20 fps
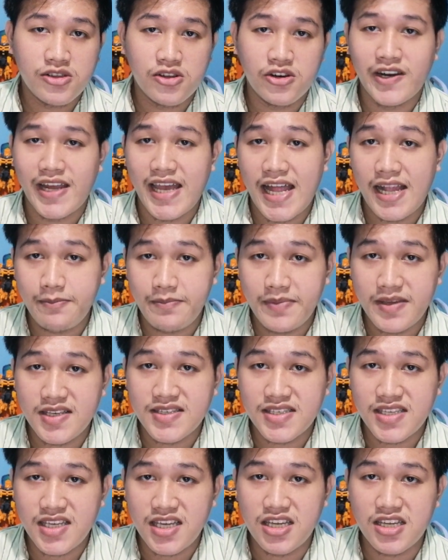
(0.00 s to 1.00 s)
or
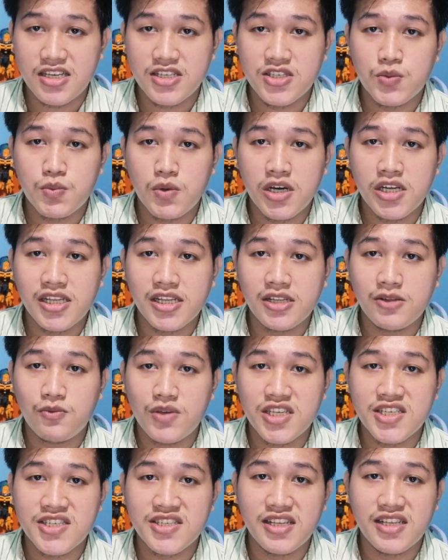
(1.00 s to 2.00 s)
LPC is one in
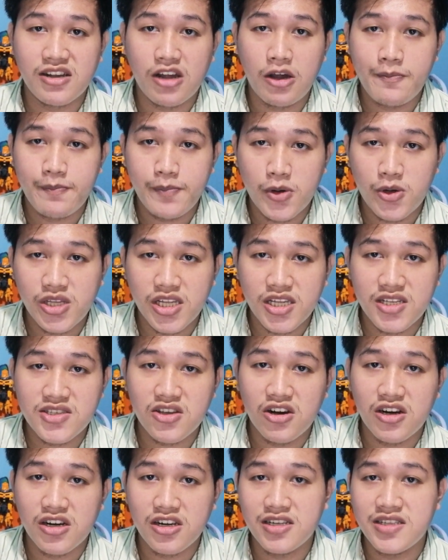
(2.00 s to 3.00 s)
which the components
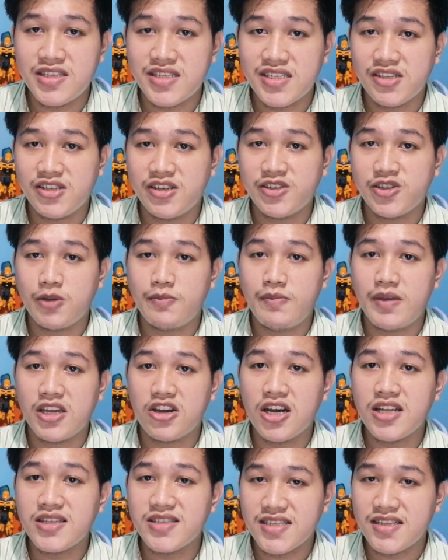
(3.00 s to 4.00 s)
are considered to be
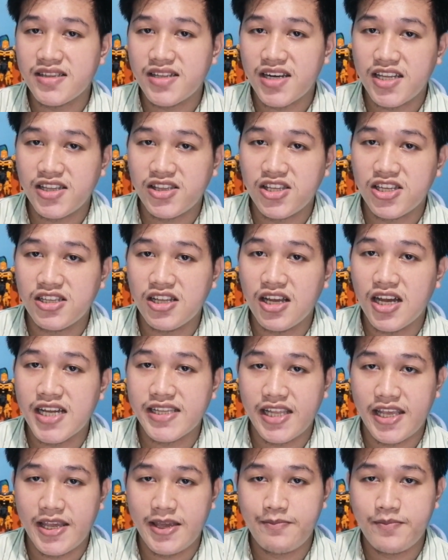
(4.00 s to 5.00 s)
concentrated at
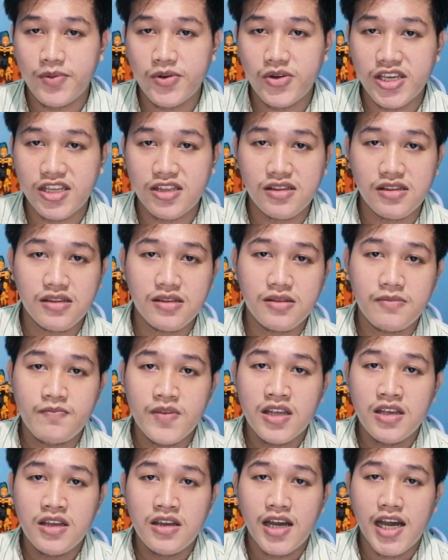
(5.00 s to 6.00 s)
a point.
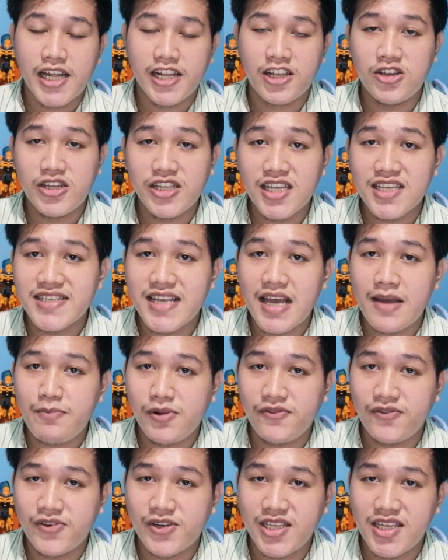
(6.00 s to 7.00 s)
A good example
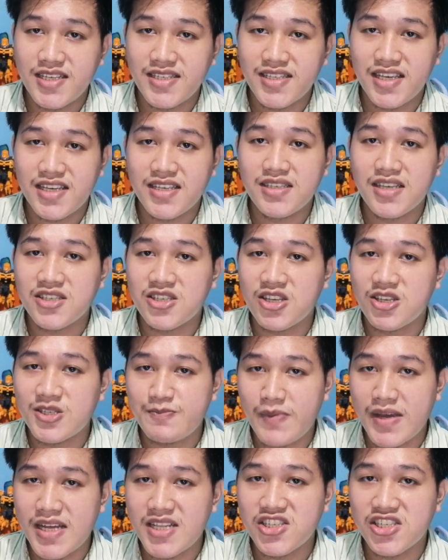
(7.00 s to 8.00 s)
for this is a
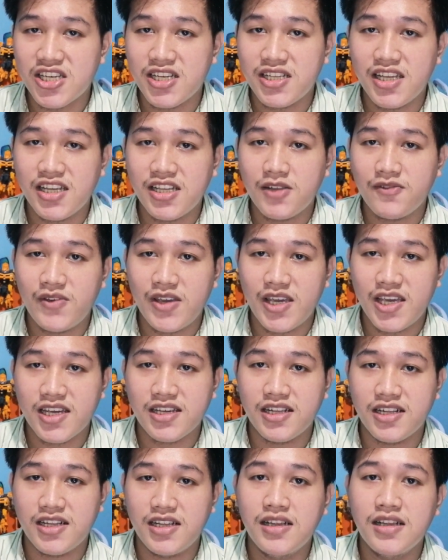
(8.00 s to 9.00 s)
suspension in a
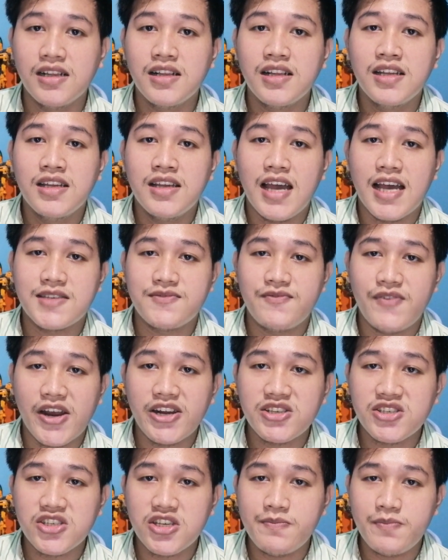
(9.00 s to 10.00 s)
vehicle, as
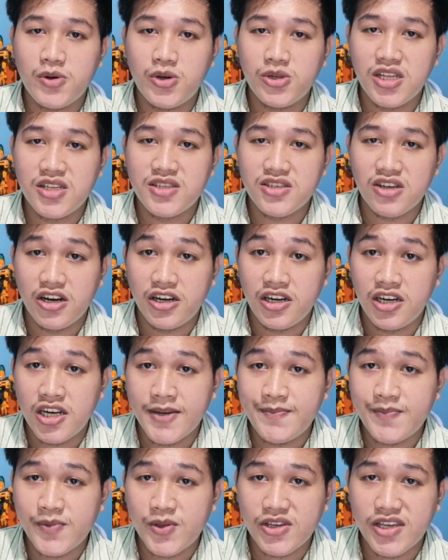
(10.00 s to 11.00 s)
various components are
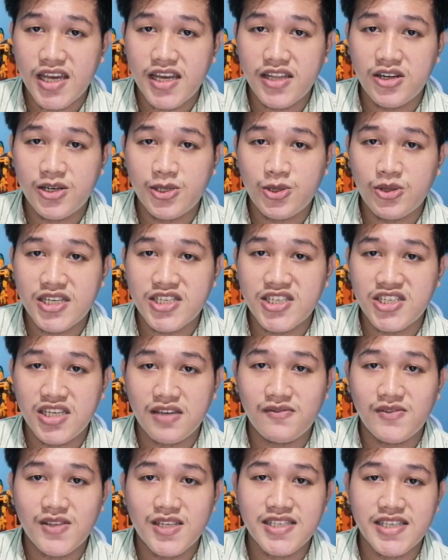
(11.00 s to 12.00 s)
lumped together to
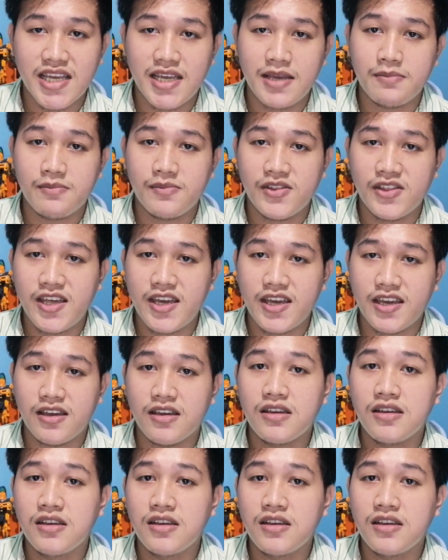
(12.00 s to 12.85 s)
achieve the same thing,